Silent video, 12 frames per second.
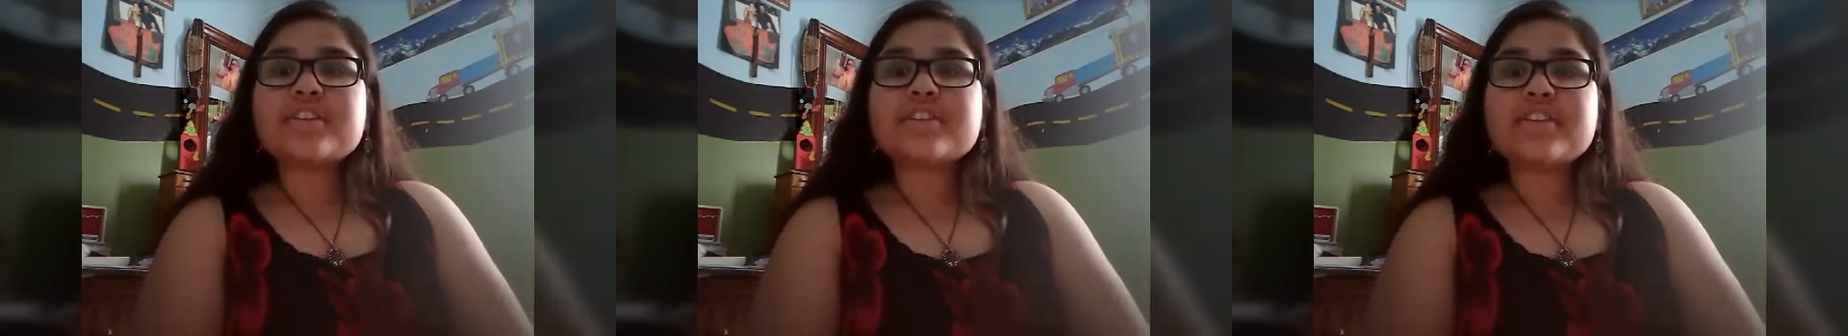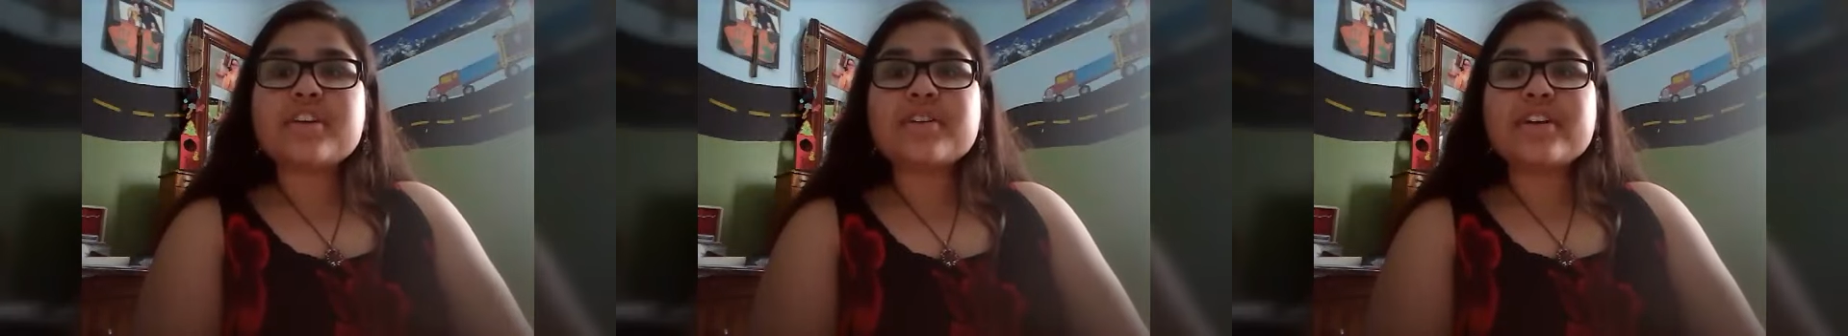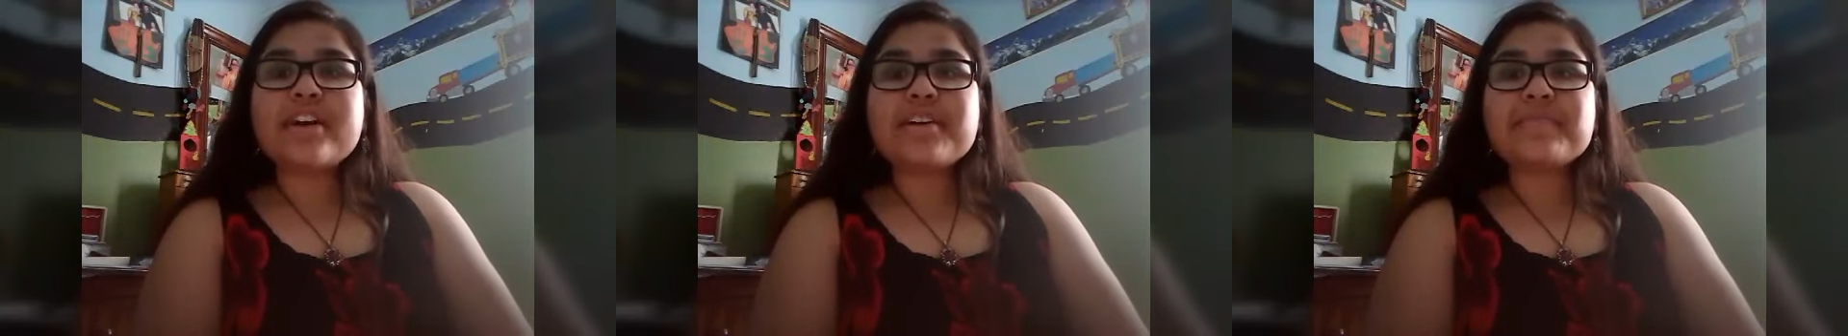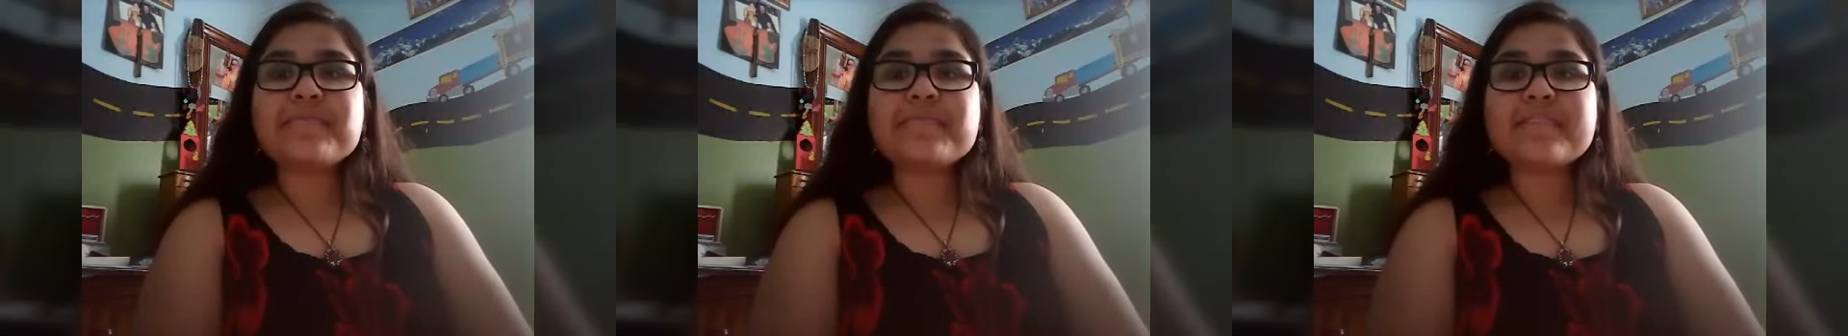So
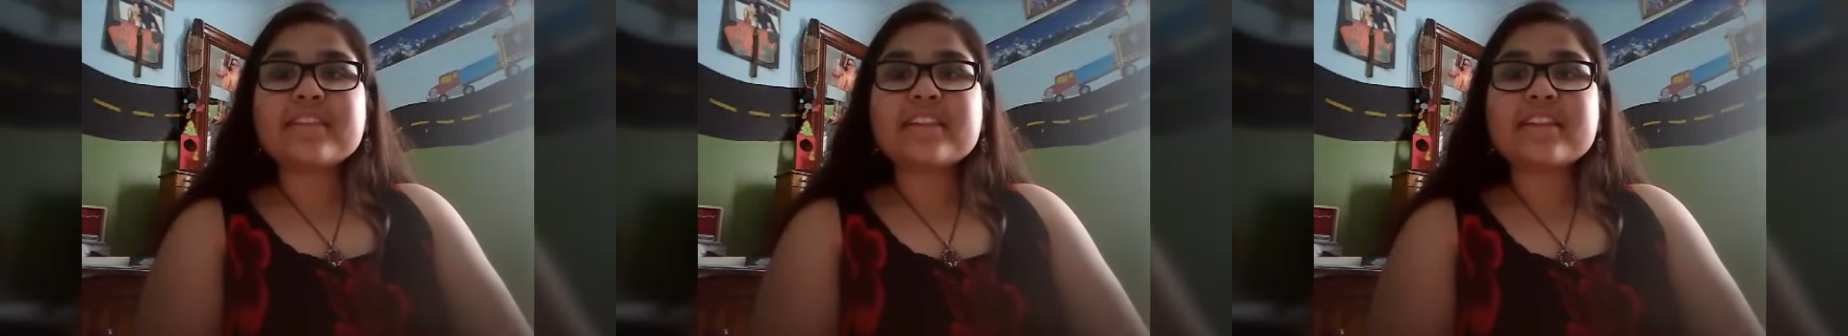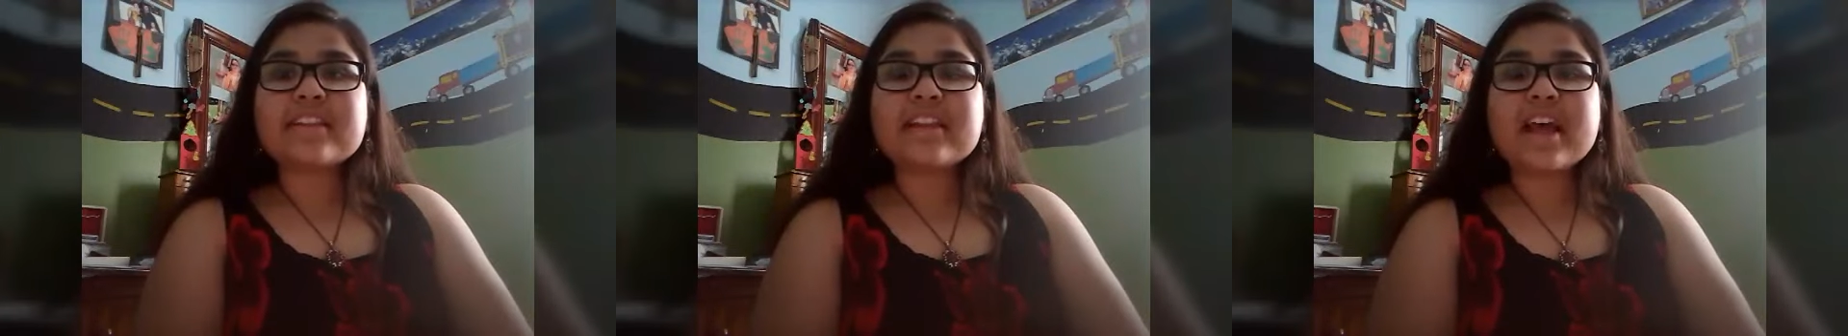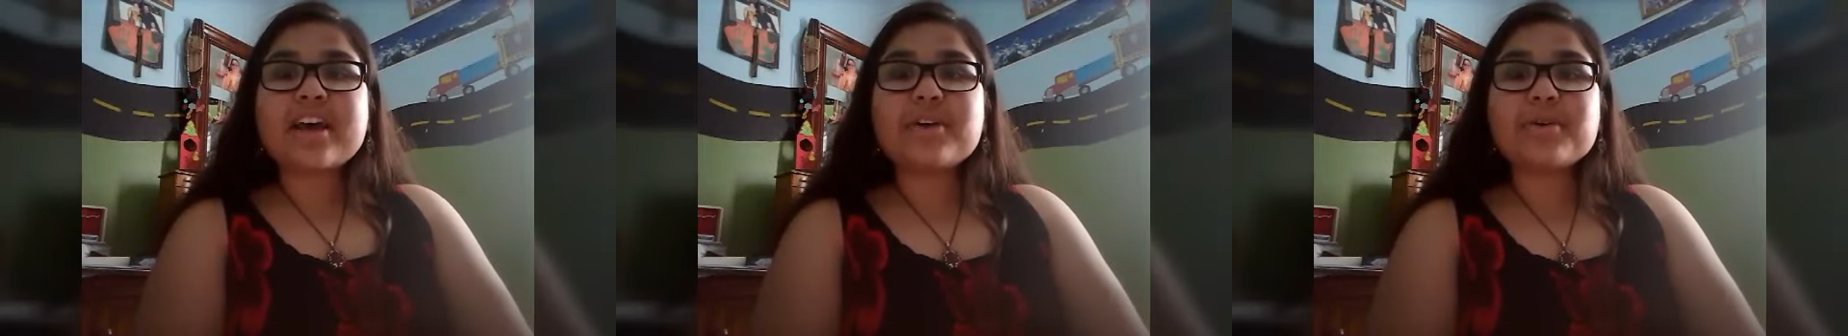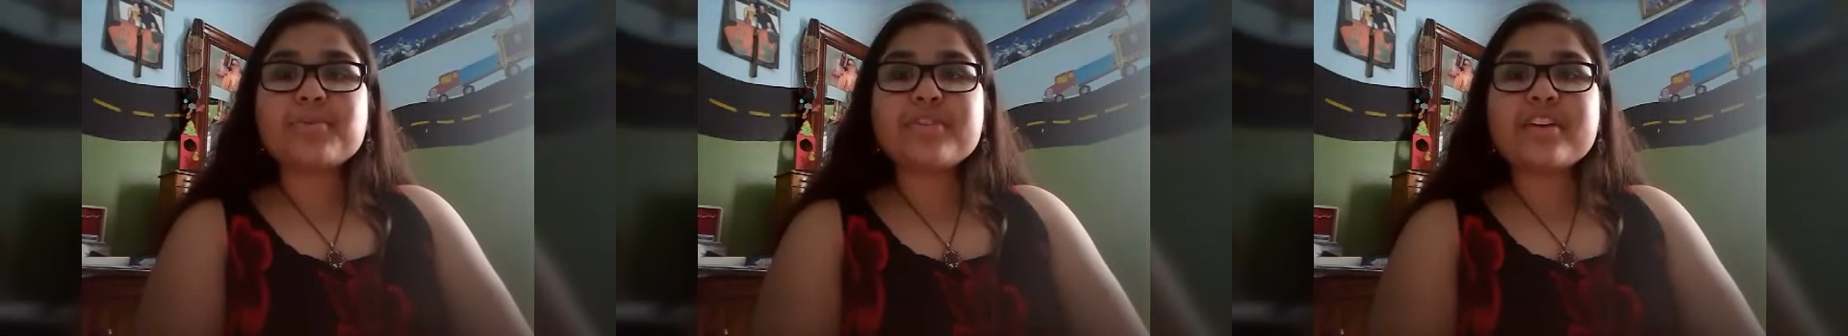yeah,
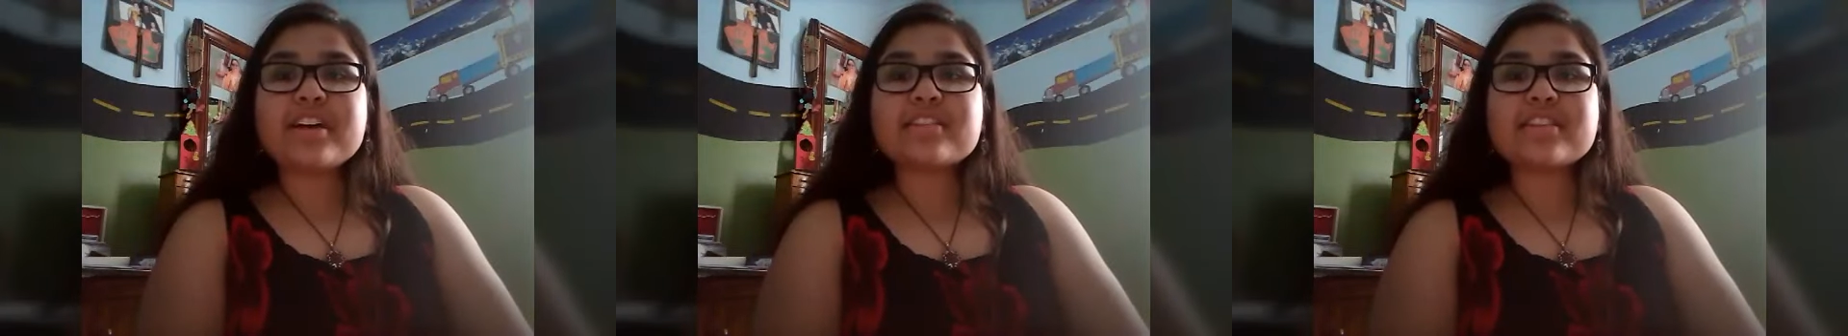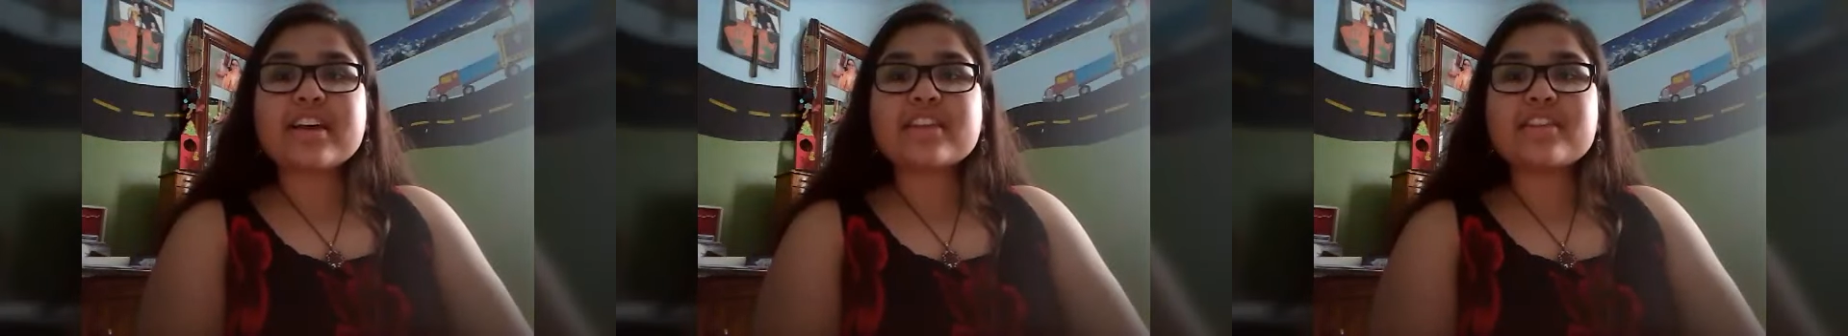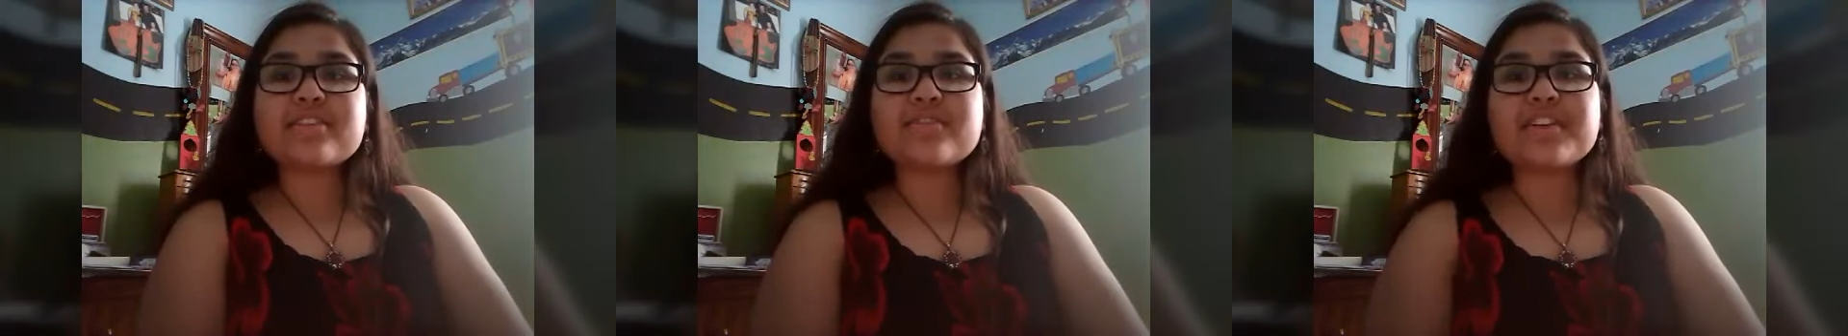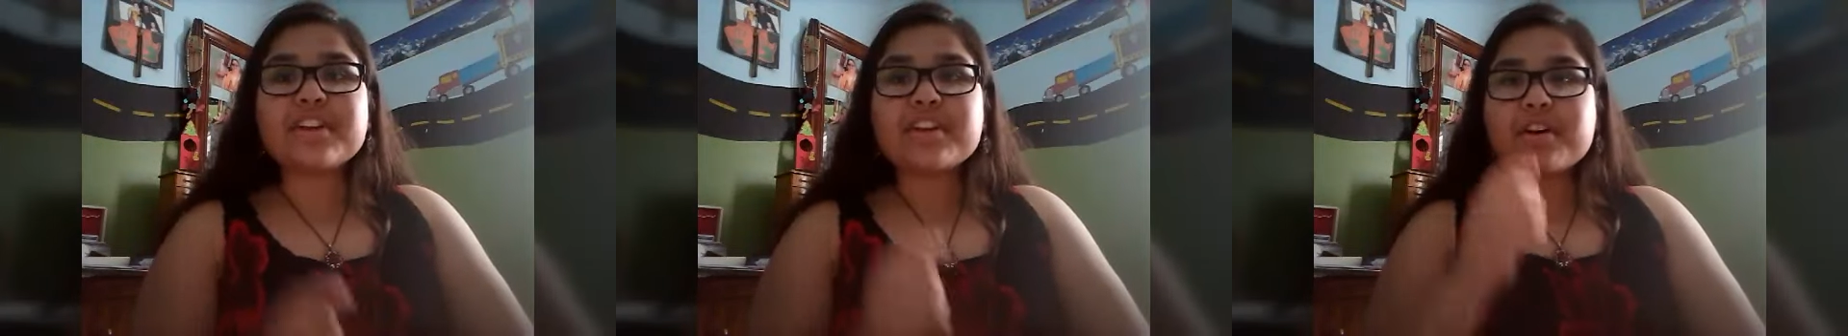I hope you guys like this
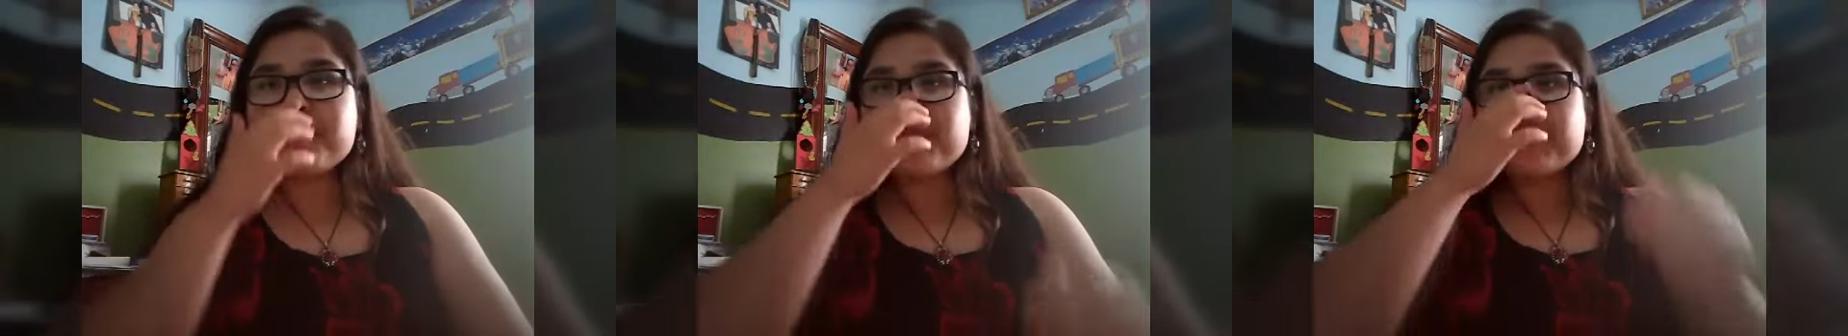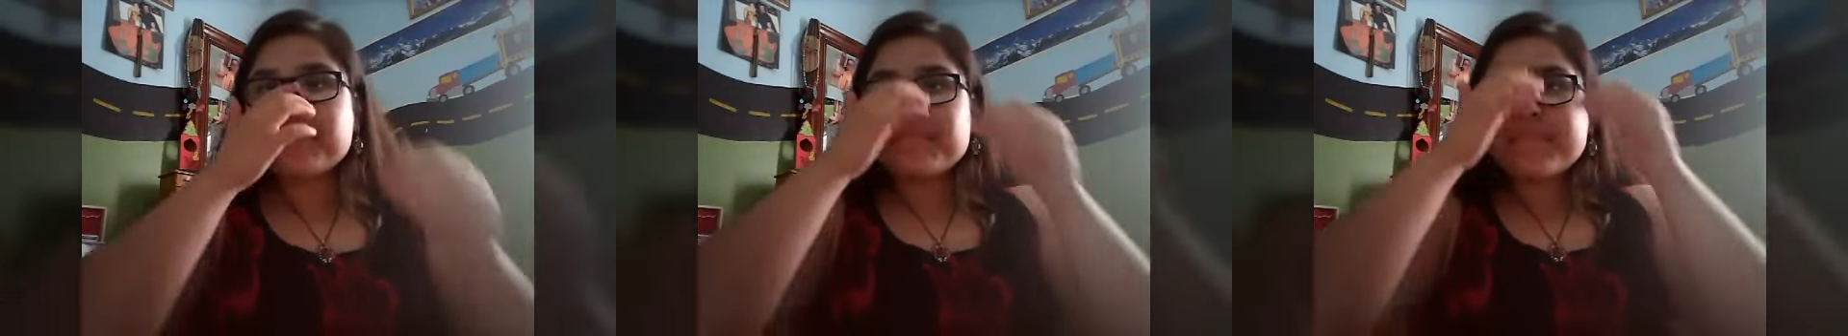video,